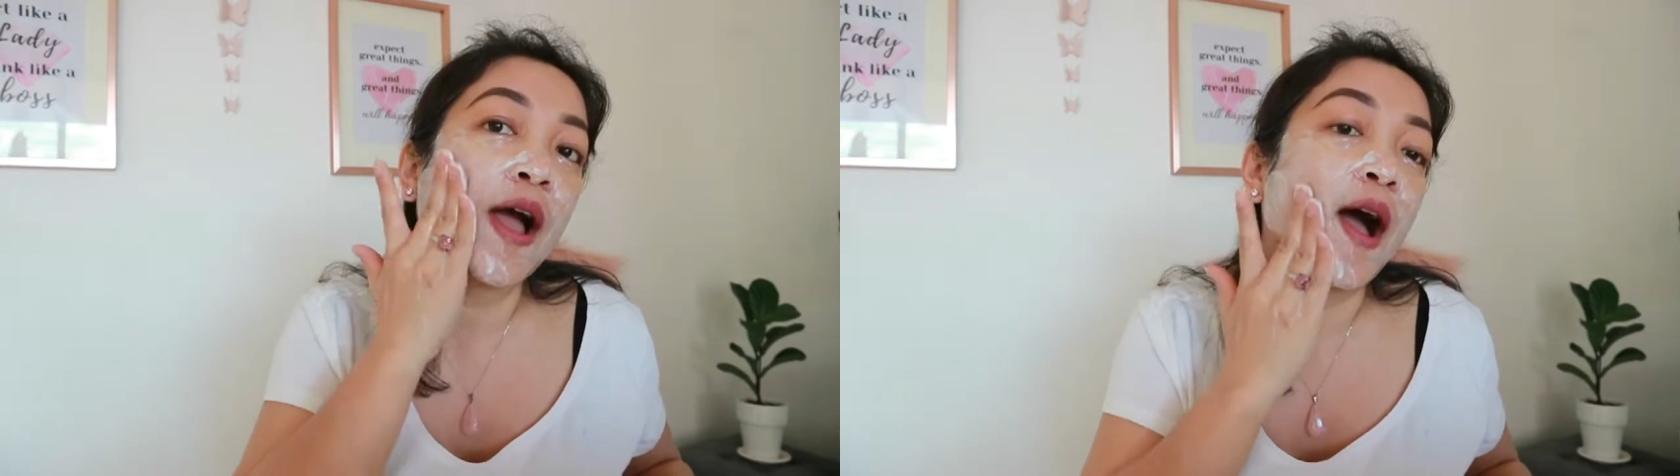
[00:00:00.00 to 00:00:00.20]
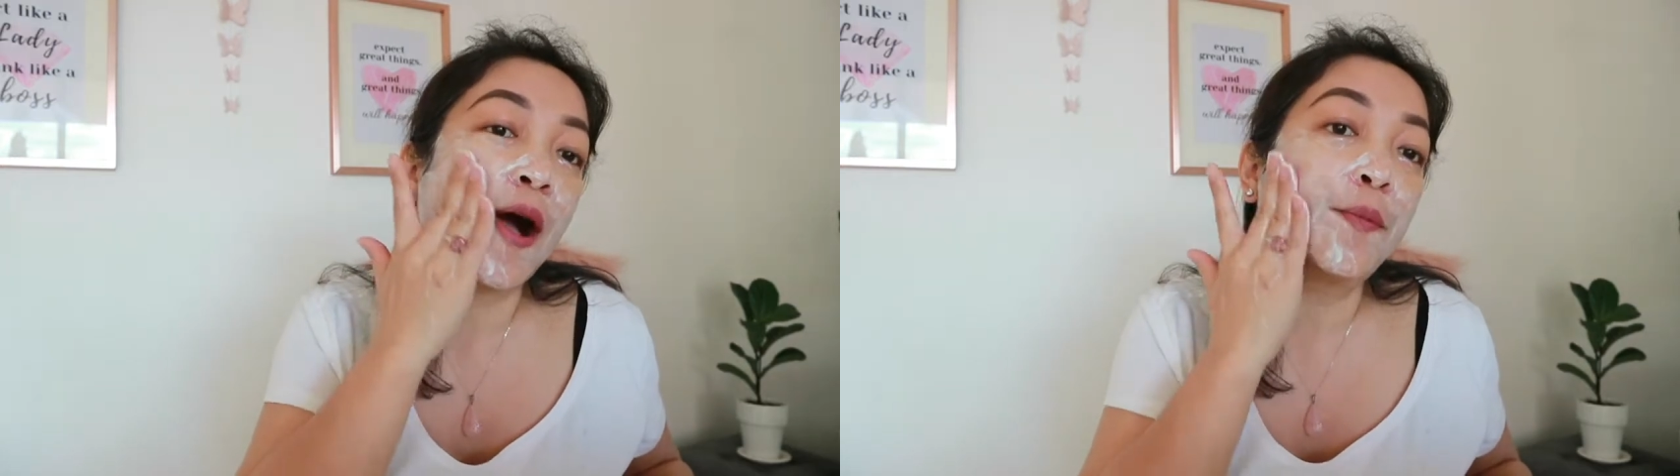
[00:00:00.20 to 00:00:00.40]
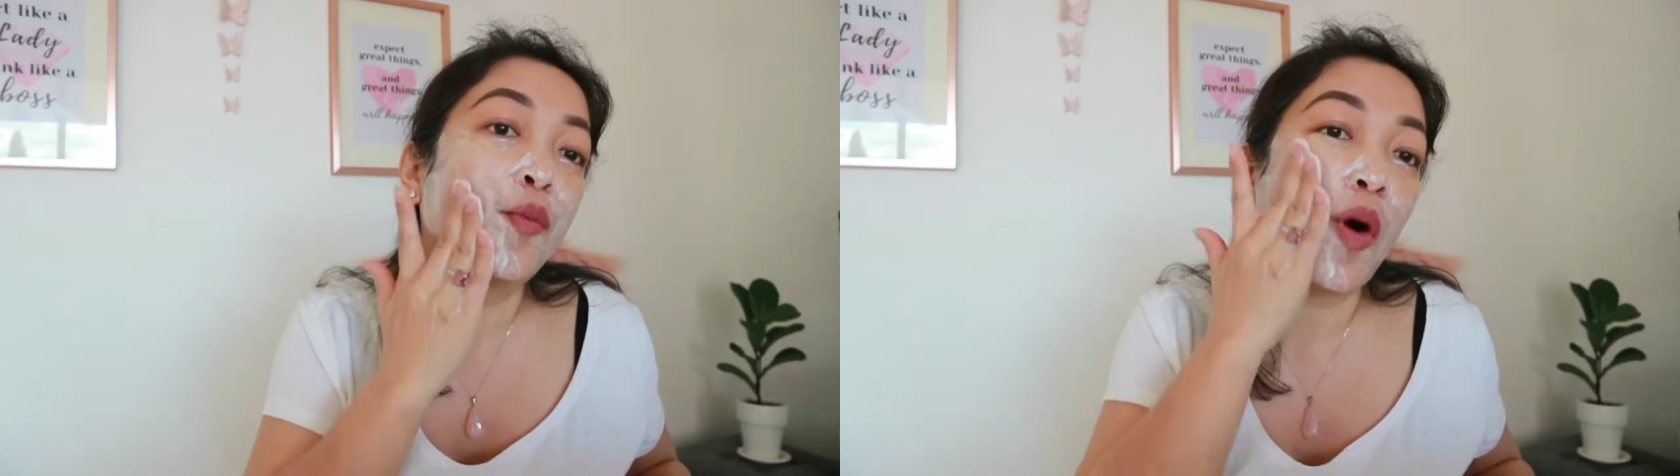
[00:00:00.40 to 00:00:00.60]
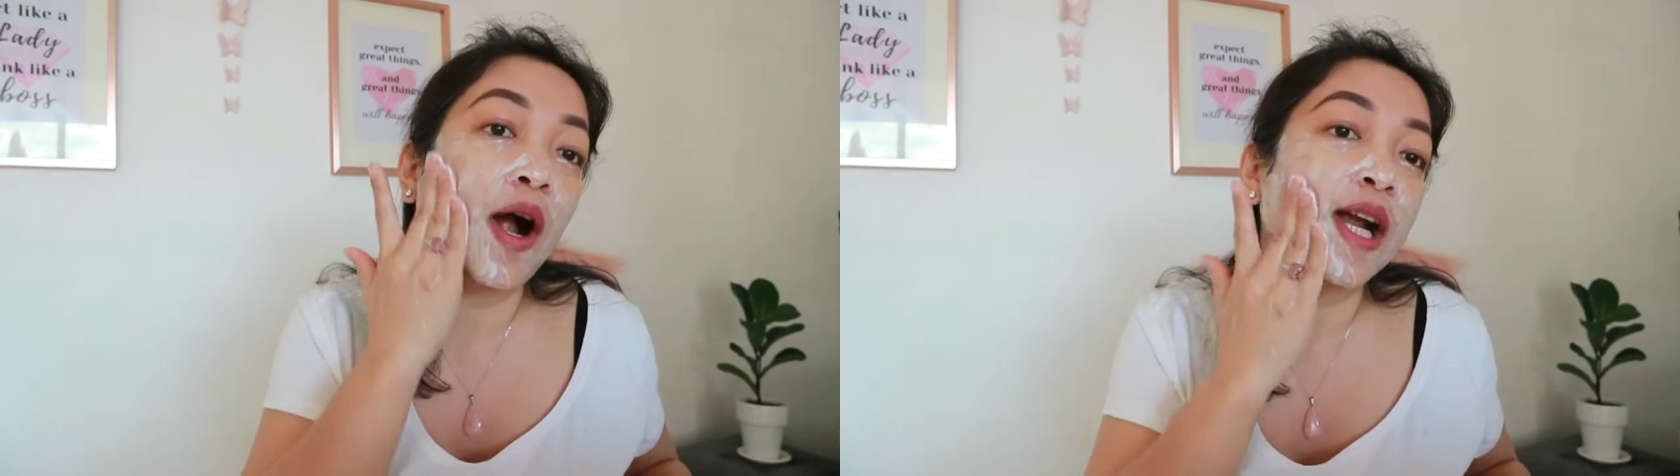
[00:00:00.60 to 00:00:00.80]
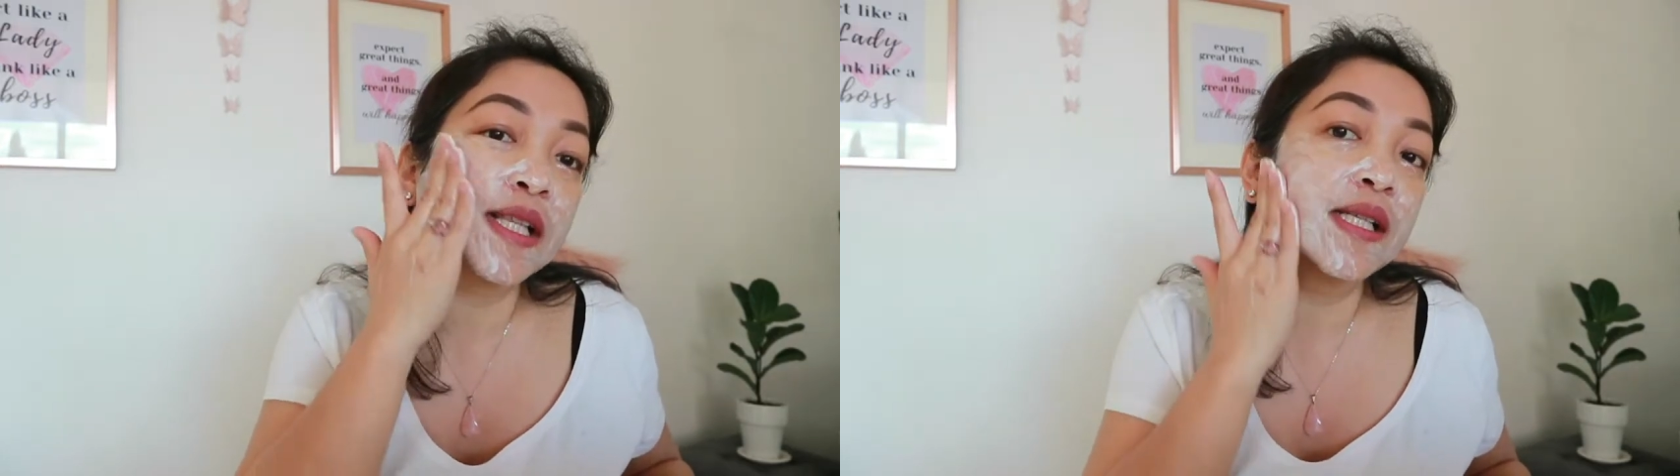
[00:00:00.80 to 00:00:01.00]

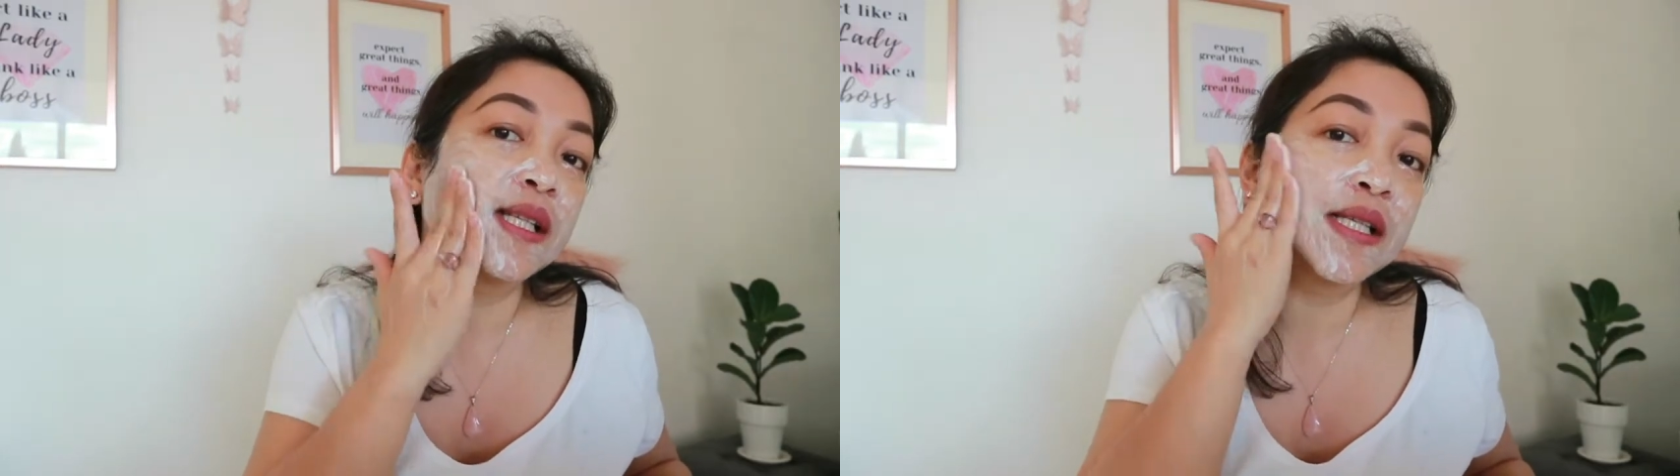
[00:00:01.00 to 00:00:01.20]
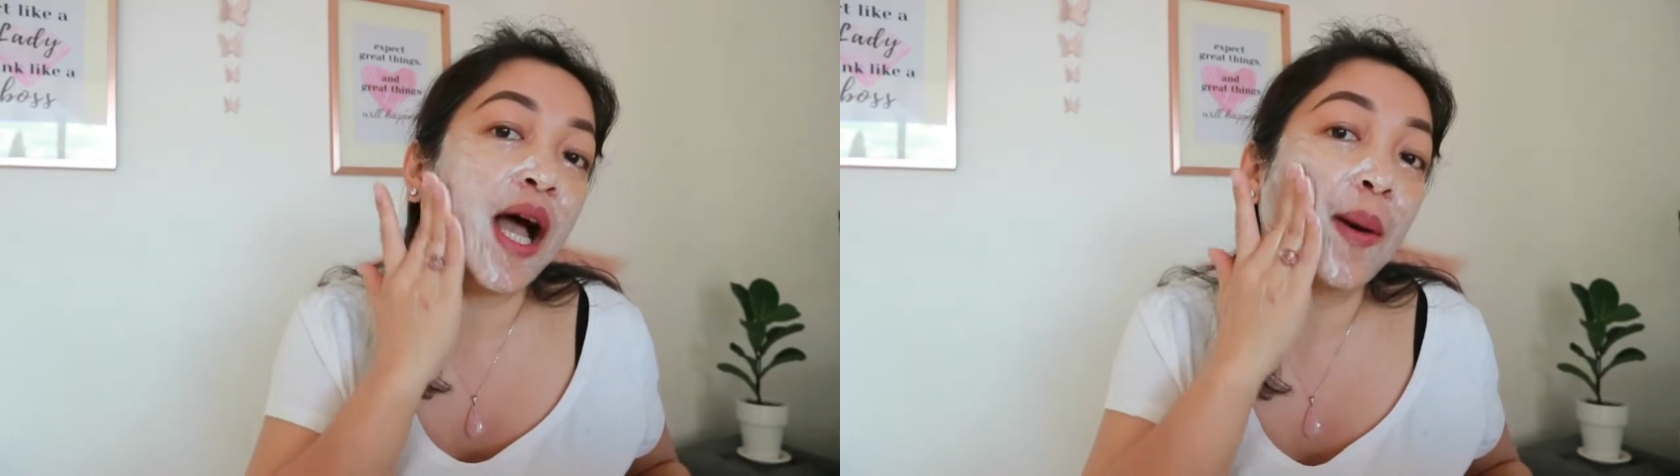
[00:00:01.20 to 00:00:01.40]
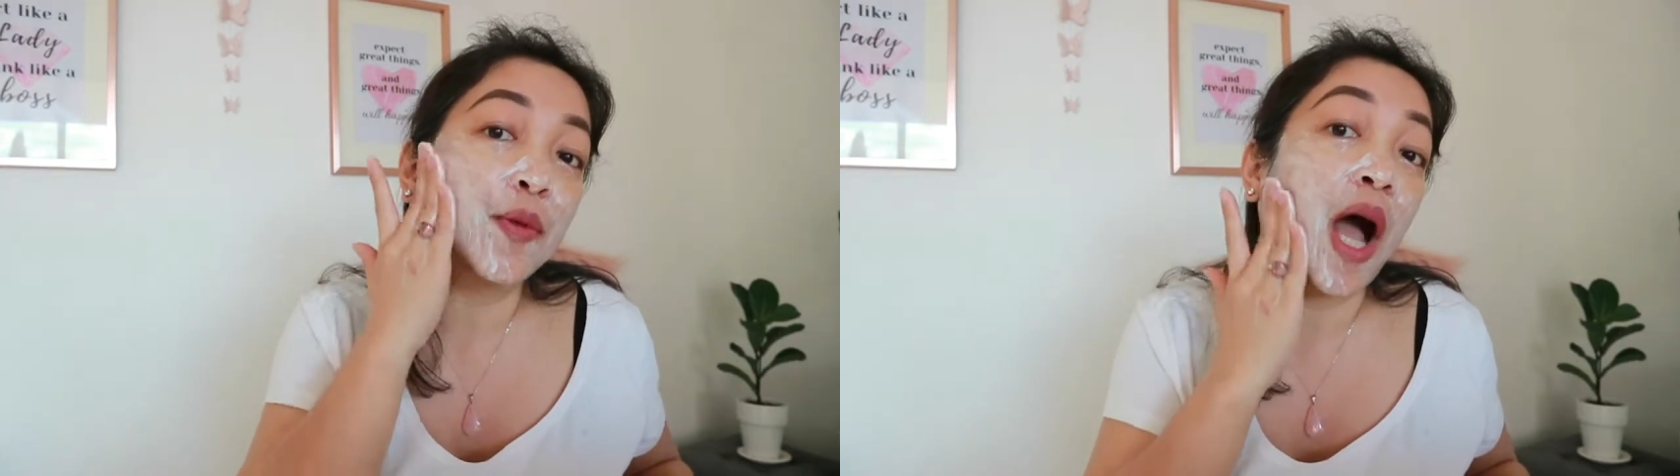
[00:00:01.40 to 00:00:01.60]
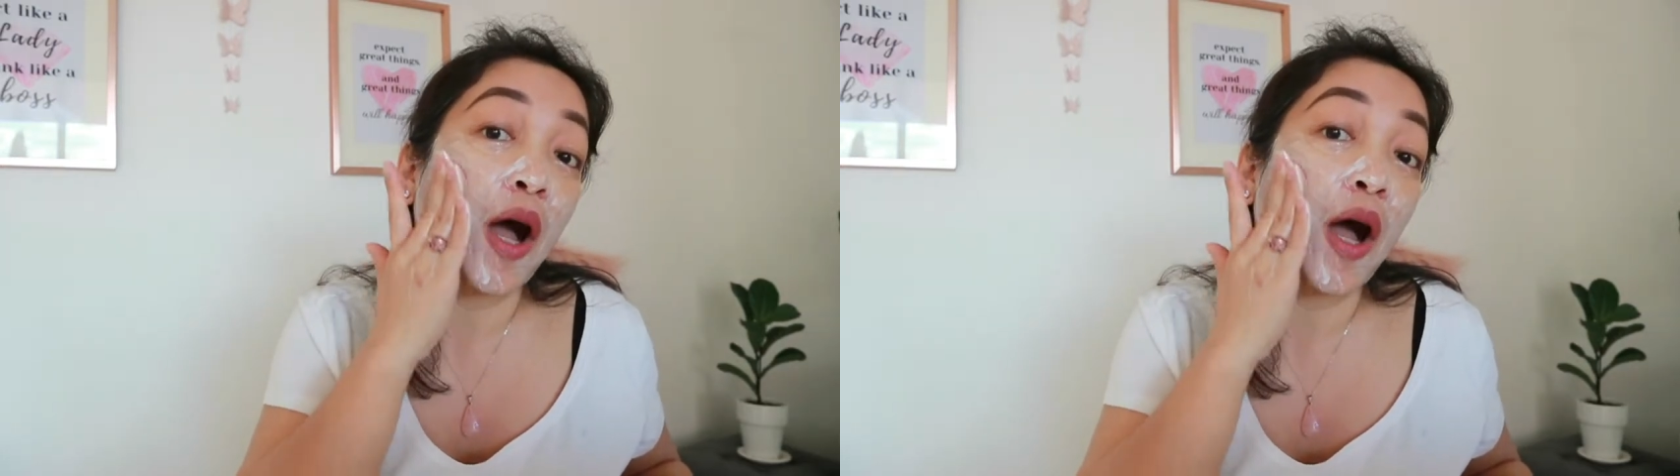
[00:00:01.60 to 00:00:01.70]
upwards, up